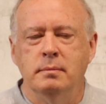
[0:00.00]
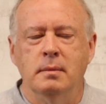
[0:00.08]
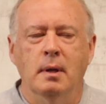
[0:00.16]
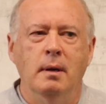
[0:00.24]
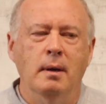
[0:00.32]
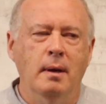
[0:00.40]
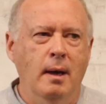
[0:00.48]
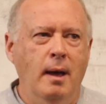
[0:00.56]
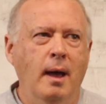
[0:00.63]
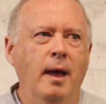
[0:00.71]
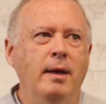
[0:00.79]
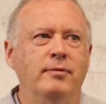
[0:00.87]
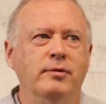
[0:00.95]

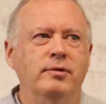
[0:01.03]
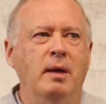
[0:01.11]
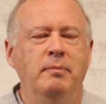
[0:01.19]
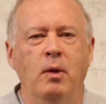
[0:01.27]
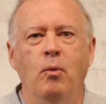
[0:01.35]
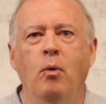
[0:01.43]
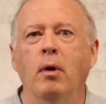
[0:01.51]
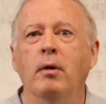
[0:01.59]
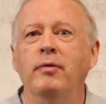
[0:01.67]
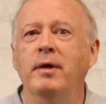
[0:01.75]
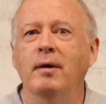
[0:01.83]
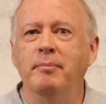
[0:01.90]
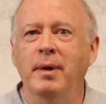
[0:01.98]
I hate to say be
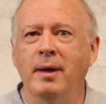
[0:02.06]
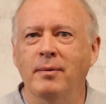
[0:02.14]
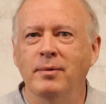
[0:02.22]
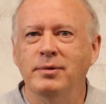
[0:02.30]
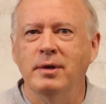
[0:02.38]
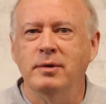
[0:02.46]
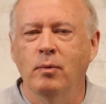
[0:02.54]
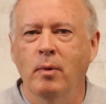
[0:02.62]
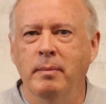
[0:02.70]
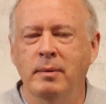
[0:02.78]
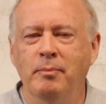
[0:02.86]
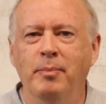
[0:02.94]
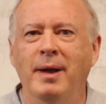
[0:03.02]
worthy of being with such a
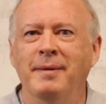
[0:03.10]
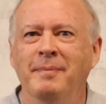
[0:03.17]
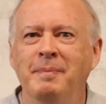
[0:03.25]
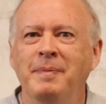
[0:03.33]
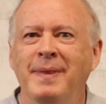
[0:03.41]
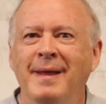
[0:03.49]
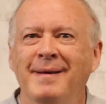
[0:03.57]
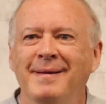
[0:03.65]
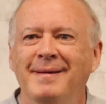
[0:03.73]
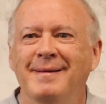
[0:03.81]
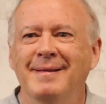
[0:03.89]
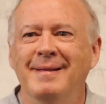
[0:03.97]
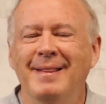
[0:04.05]
woman, but
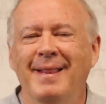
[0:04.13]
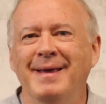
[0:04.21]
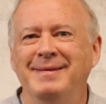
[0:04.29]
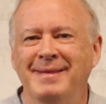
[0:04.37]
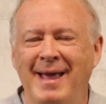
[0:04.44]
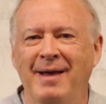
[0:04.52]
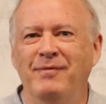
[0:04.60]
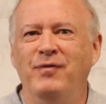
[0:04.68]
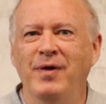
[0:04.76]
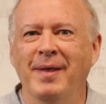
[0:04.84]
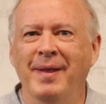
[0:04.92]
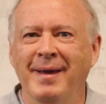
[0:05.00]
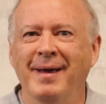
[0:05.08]
lessen that
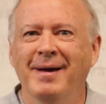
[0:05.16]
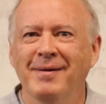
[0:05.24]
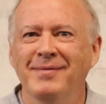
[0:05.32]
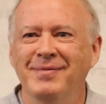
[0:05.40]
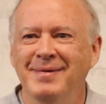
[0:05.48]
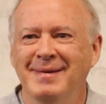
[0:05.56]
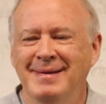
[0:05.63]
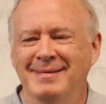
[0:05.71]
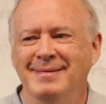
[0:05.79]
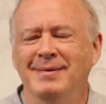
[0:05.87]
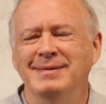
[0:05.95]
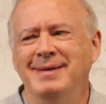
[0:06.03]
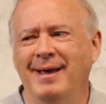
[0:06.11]
feeling of
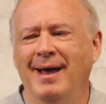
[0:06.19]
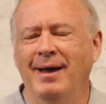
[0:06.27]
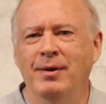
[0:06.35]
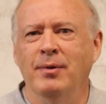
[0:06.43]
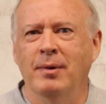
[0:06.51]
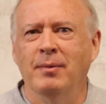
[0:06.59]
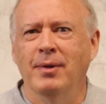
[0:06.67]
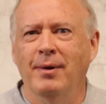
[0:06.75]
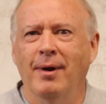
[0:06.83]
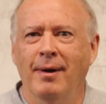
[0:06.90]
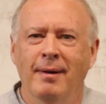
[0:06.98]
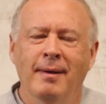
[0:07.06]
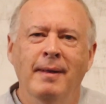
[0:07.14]
what's that guy doing with
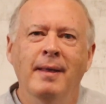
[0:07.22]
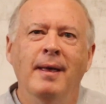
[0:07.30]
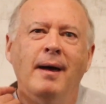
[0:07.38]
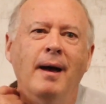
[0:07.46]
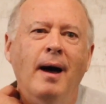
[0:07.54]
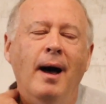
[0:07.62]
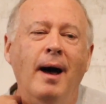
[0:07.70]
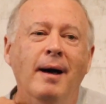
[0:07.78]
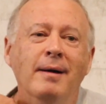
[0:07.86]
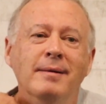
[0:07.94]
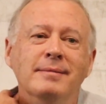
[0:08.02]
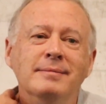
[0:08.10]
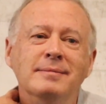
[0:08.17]
her
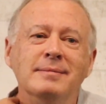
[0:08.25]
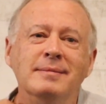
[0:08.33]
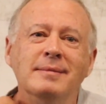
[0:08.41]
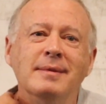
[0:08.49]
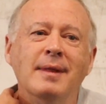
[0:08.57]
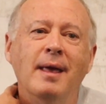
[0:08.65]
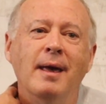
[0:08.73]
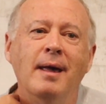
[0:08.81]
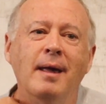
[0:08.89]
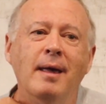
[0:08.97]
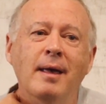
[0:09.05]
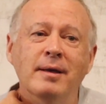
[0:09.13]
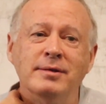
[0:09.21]
uh,
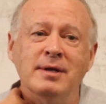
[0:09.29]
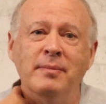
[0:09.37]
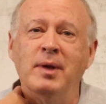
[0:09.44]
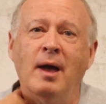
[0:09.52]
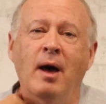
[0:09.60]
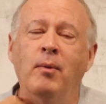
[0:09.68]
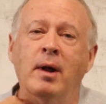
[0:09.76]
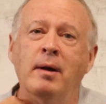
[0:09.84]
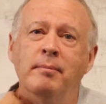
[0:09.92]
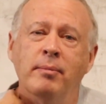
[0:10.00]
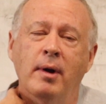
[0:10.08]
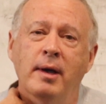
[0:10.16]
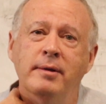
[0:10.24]
is something I want to
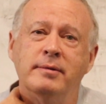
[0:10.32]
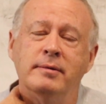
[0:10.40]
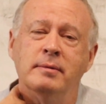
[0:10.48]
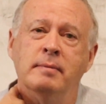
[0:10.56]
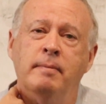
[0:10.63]
embrace.